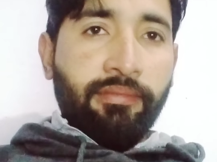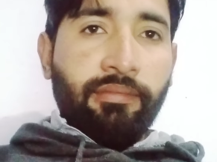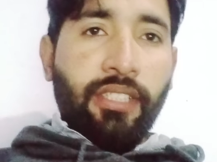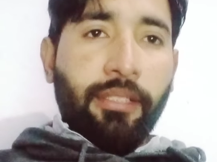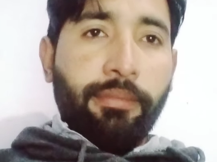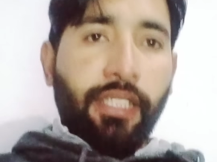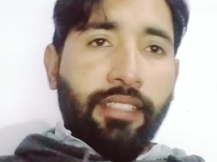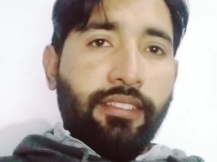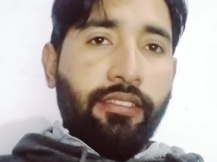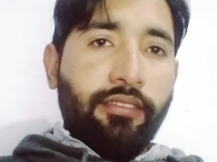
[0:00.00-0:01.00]

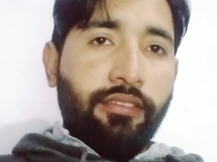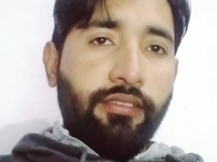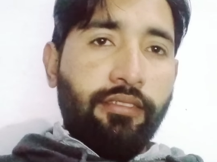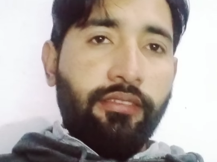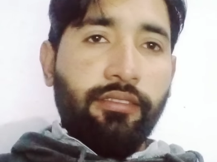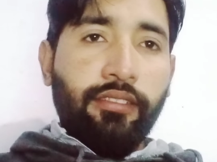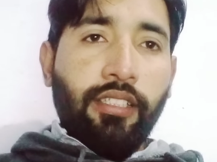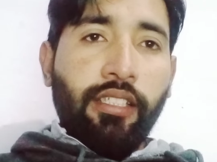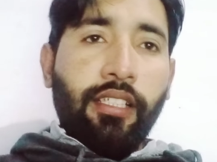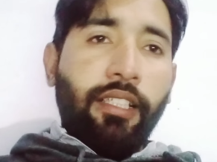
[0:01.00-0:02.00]
Complex.
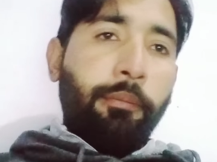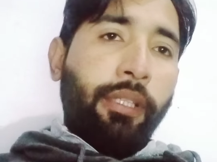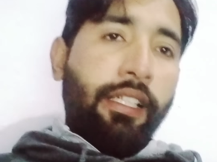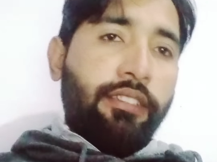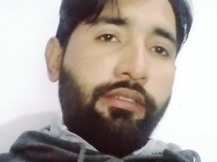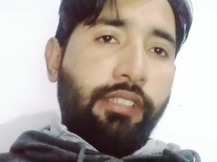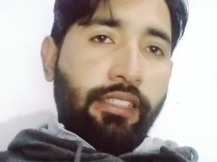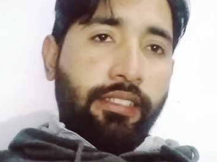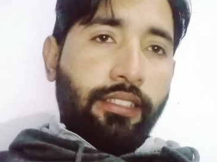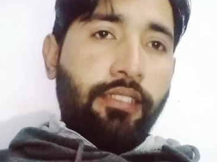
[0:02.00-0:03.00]
Complex
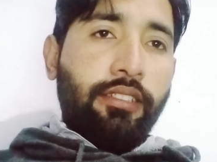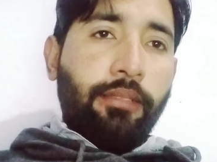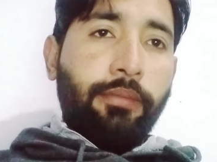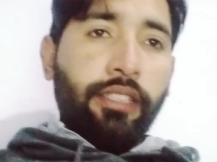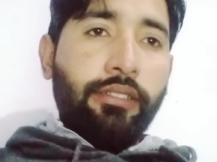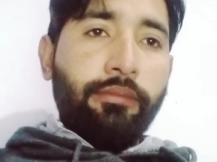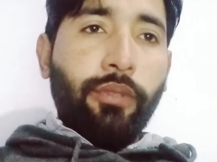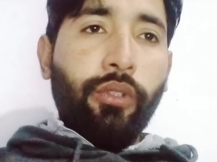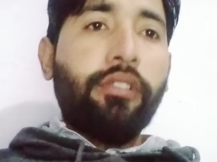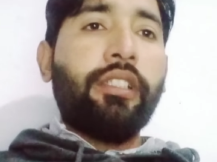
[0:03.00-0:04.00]
viruses combine
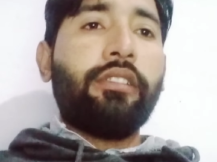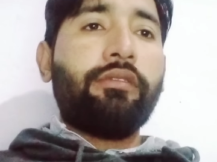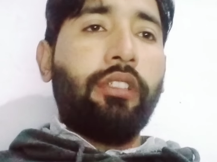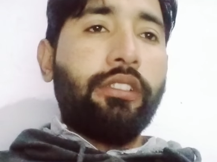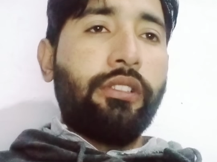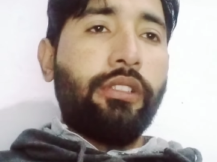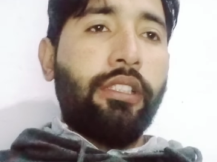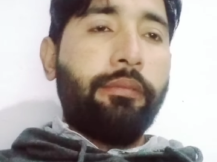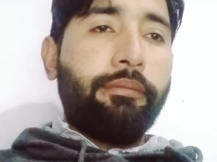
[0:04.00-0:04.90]
more than one shape.